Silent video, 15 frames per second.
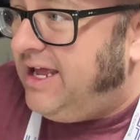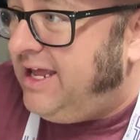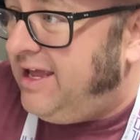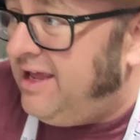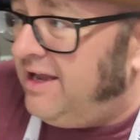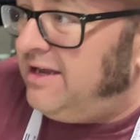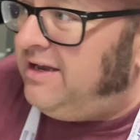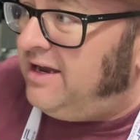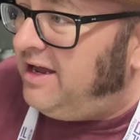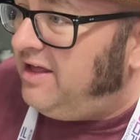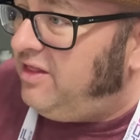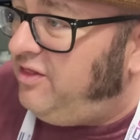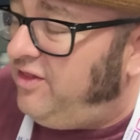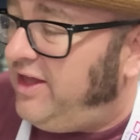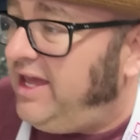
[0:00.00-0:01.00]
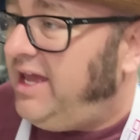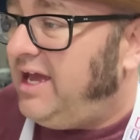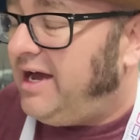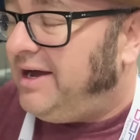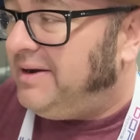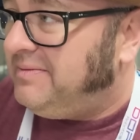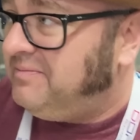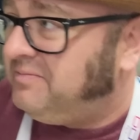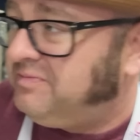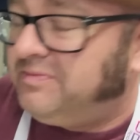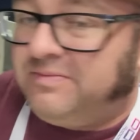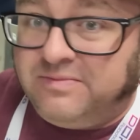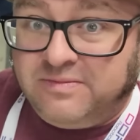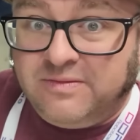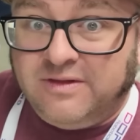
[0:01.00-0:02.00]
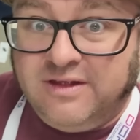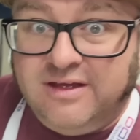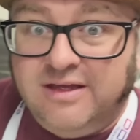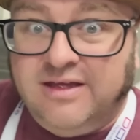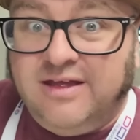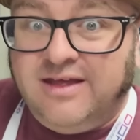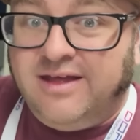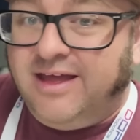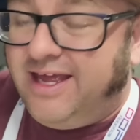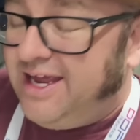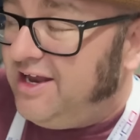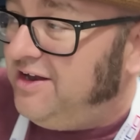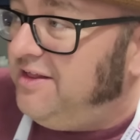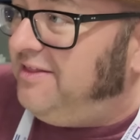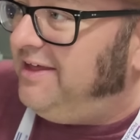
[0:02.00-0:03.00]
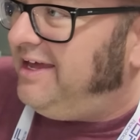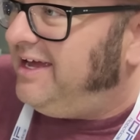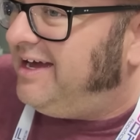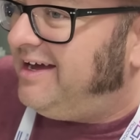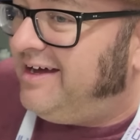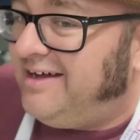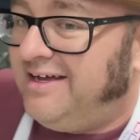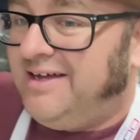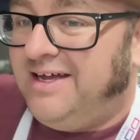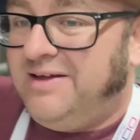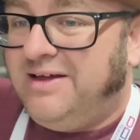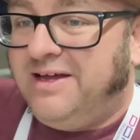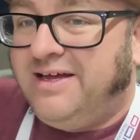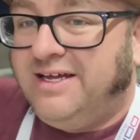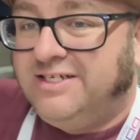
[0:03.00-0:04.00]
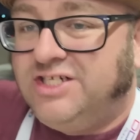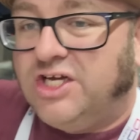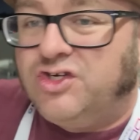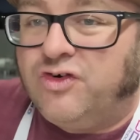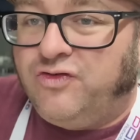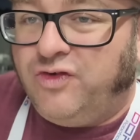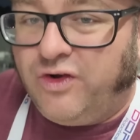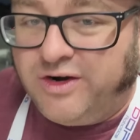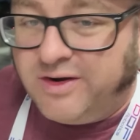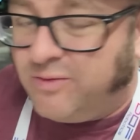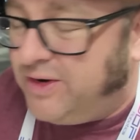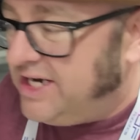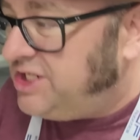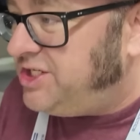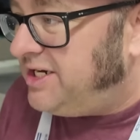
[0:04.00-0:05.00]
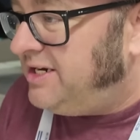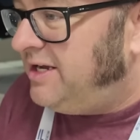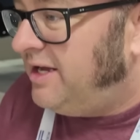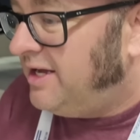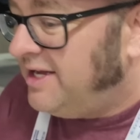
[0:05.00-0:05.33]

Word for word: in the um, in the uh, Central Florida region.